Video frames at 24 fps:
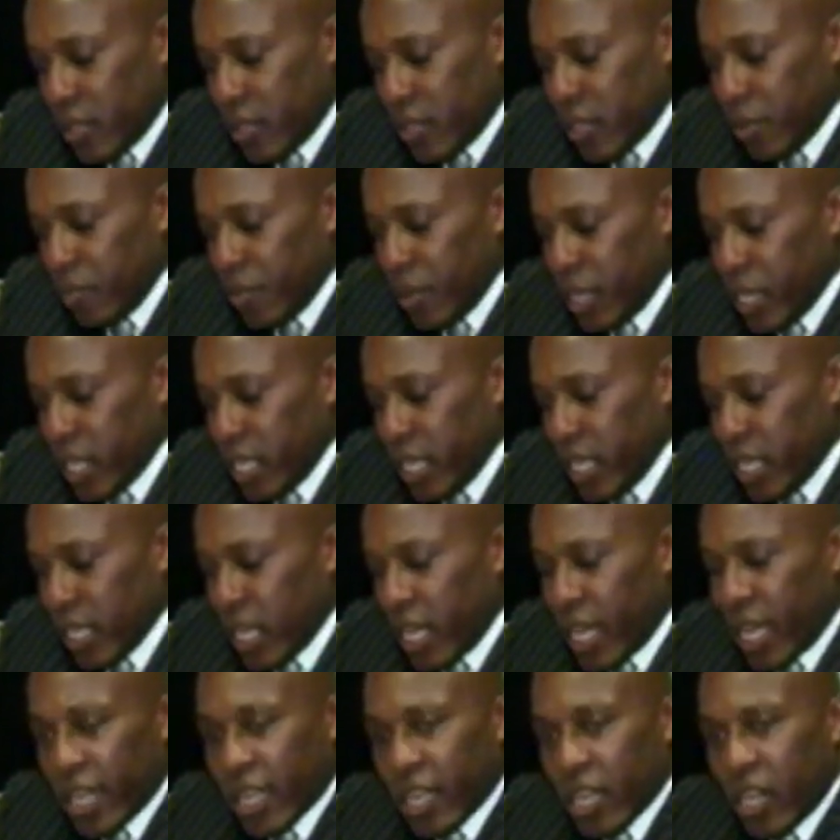The ability to
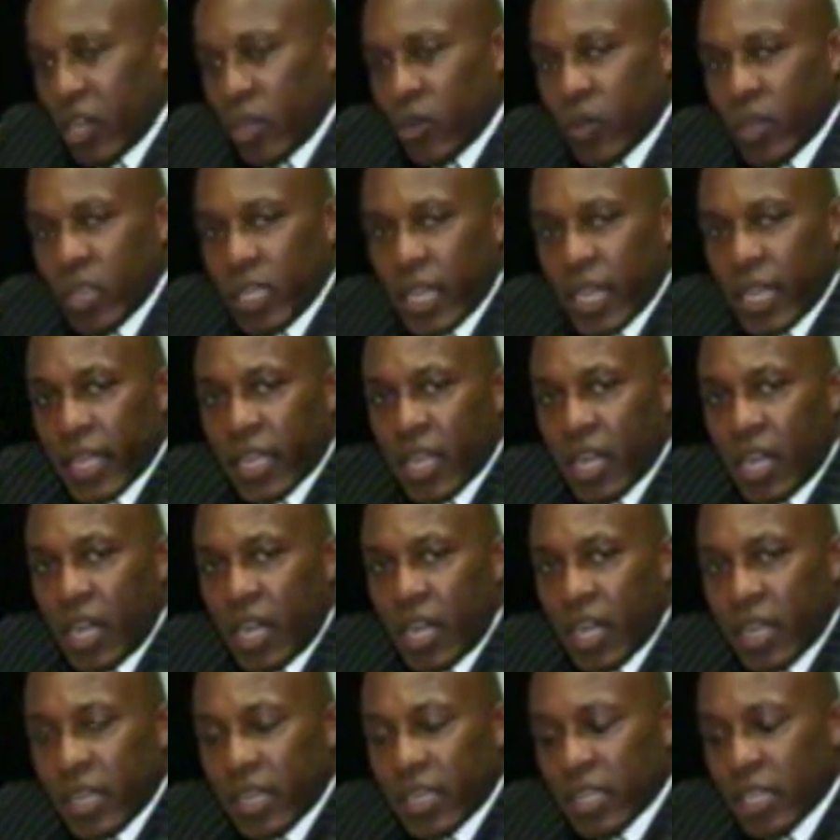let go and let
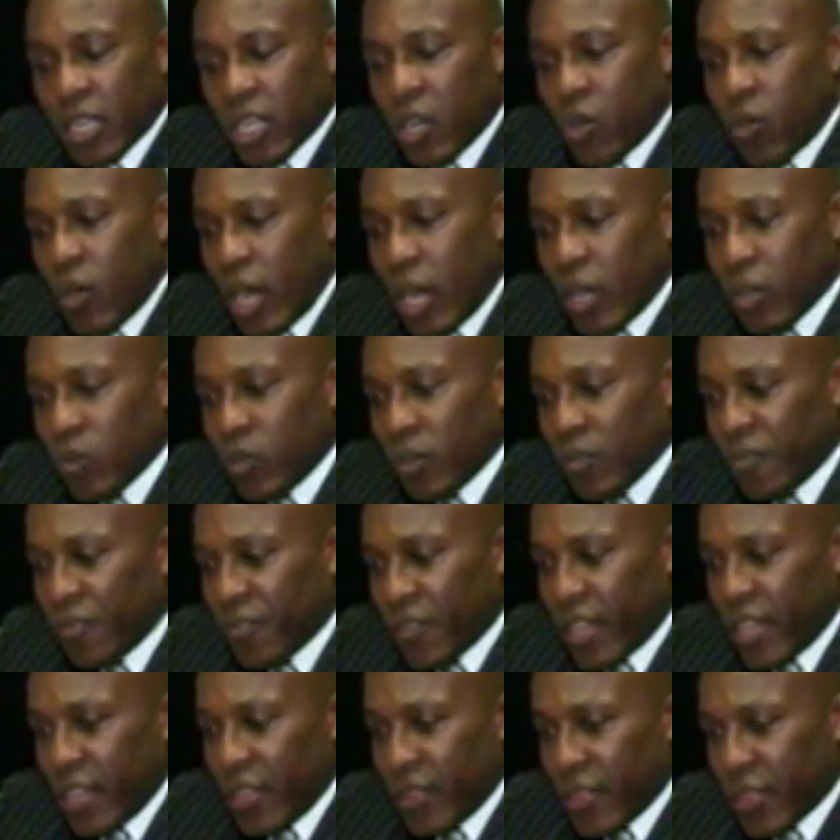God. Go out on
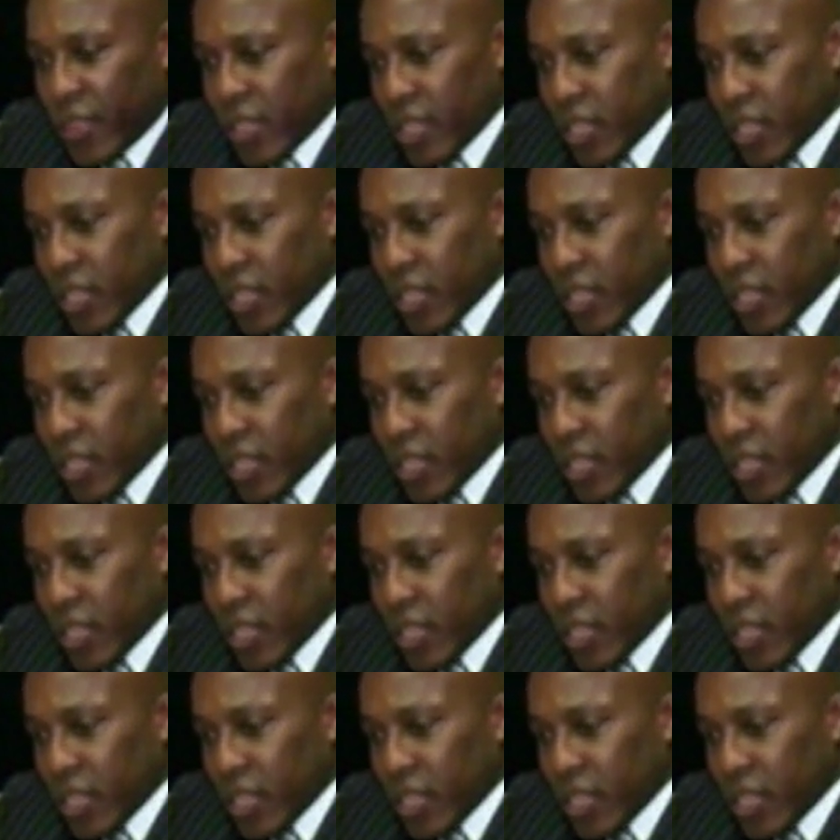faith.